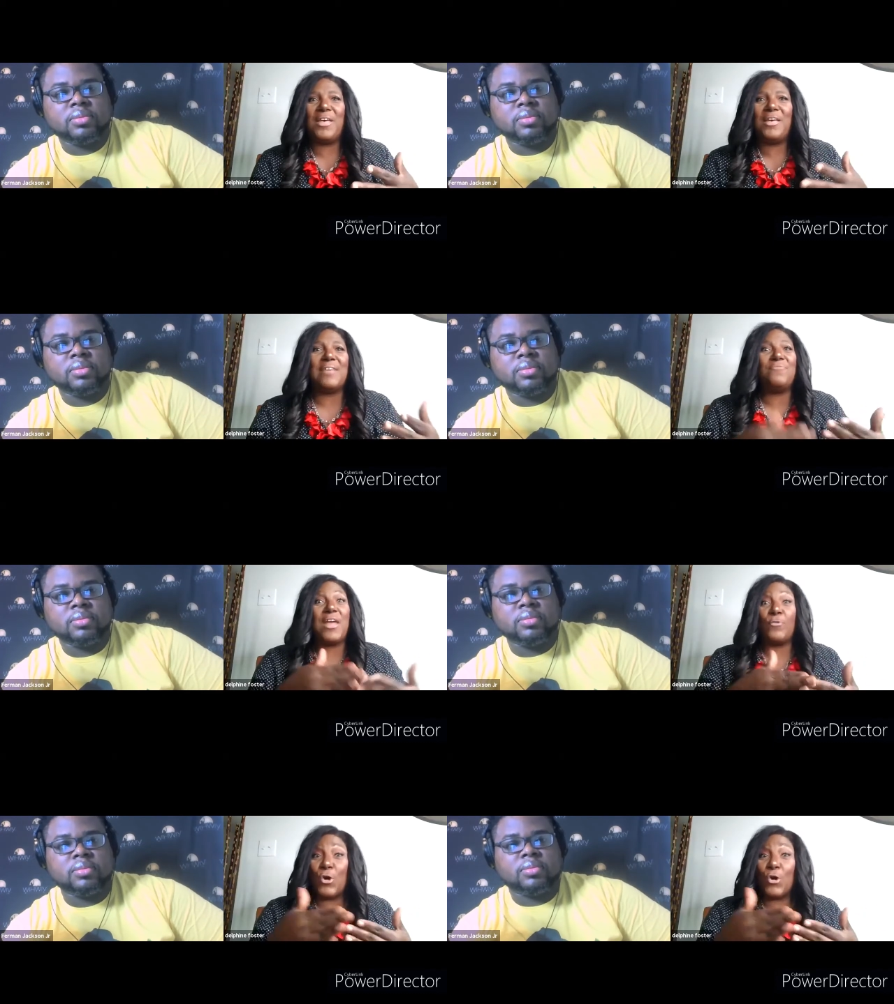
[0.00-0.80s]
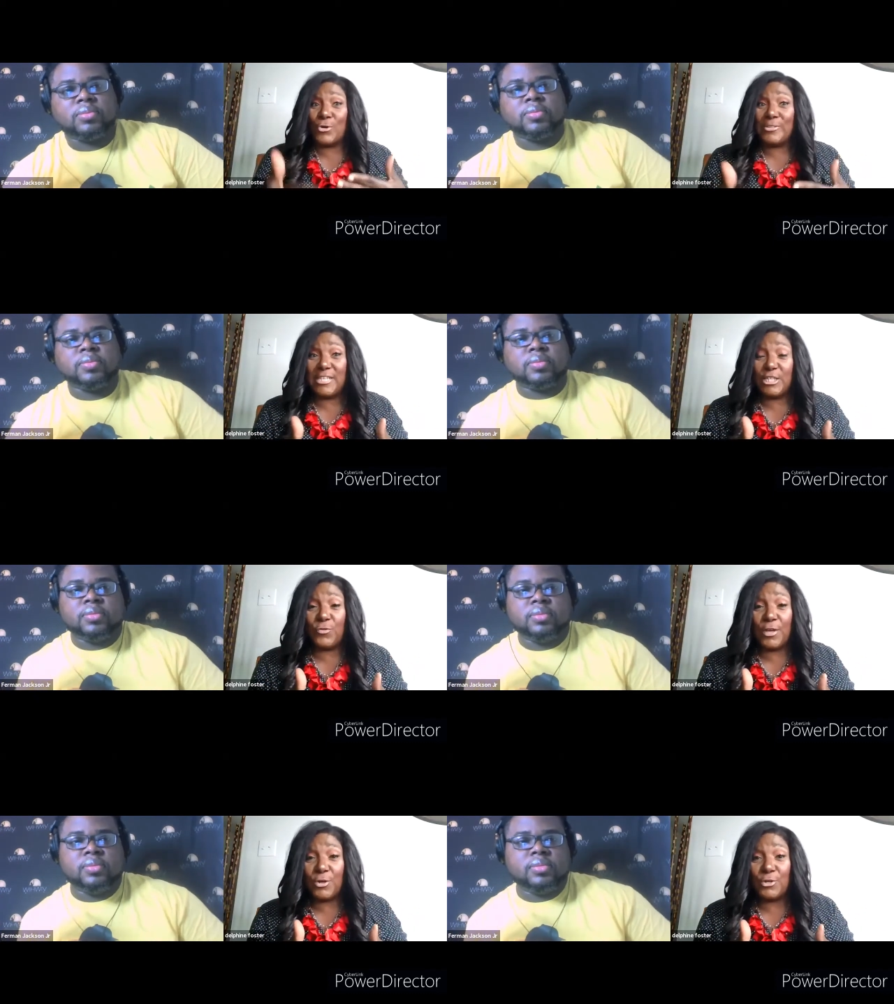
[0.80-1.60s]
Speaker 1: They've never earned six
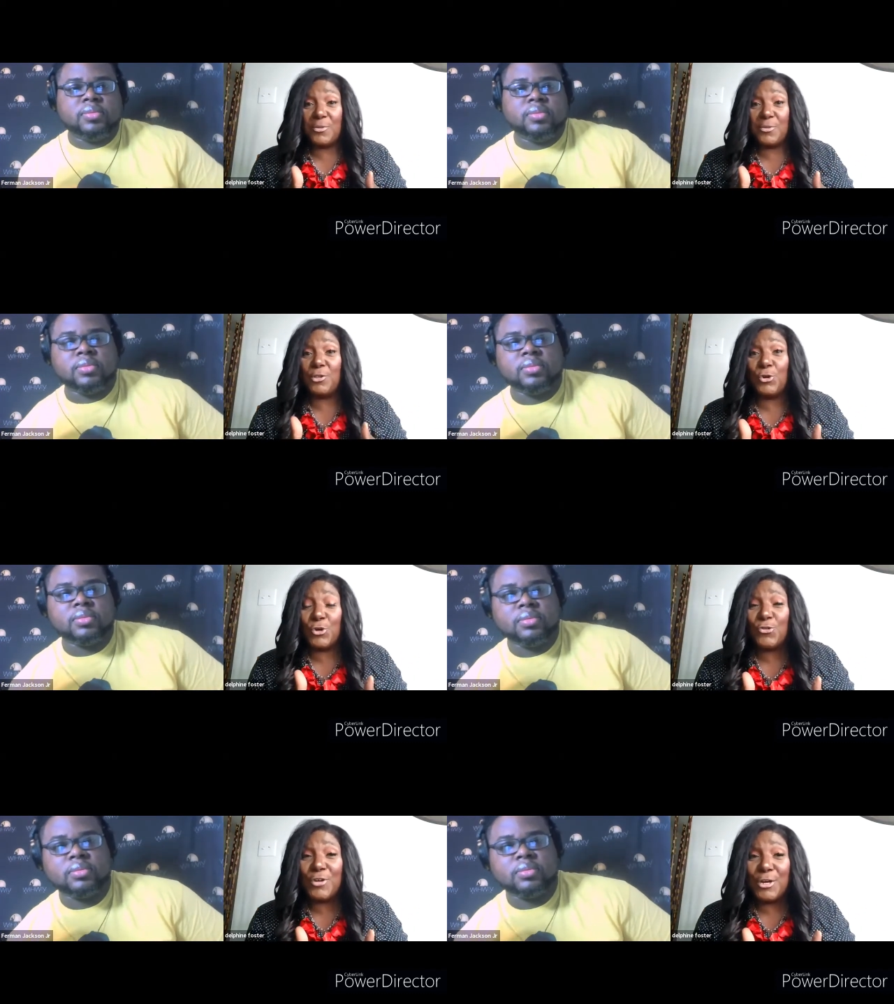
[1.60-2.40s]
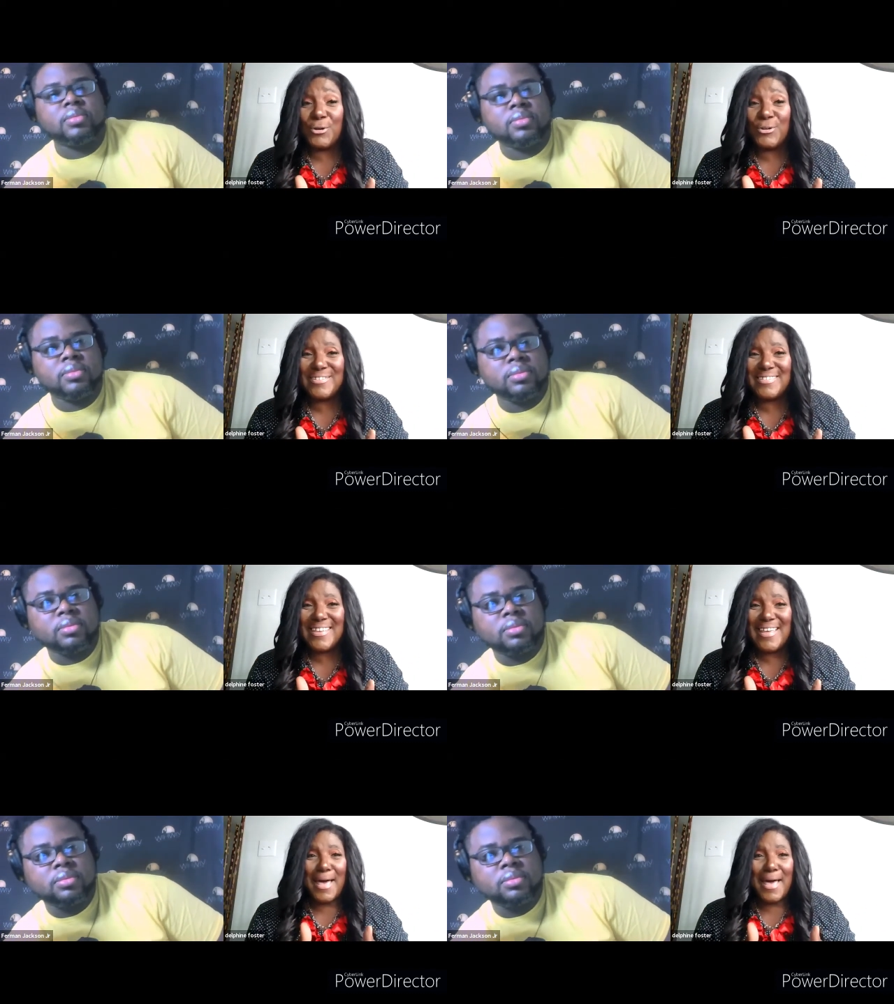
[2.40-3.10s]
figures within their careers,